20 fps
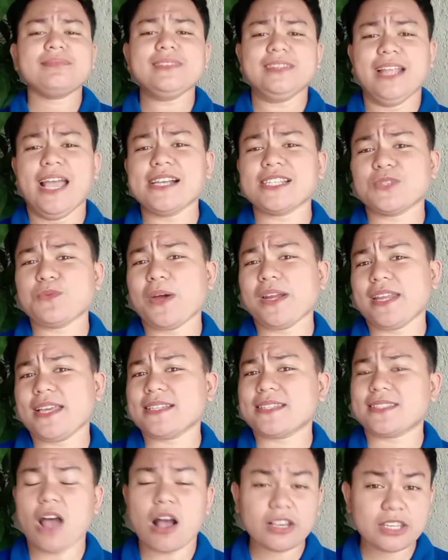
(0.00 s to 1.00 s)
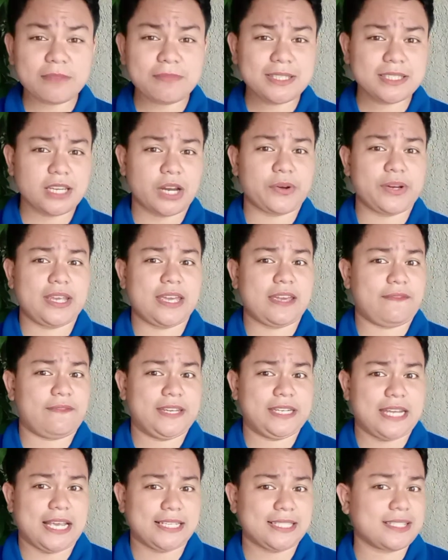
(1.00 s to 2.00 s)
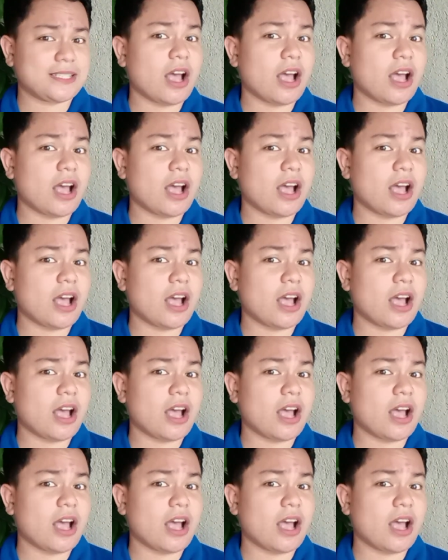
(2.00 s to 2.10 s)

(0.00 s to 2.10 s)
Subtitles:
Next one is documentary evidence.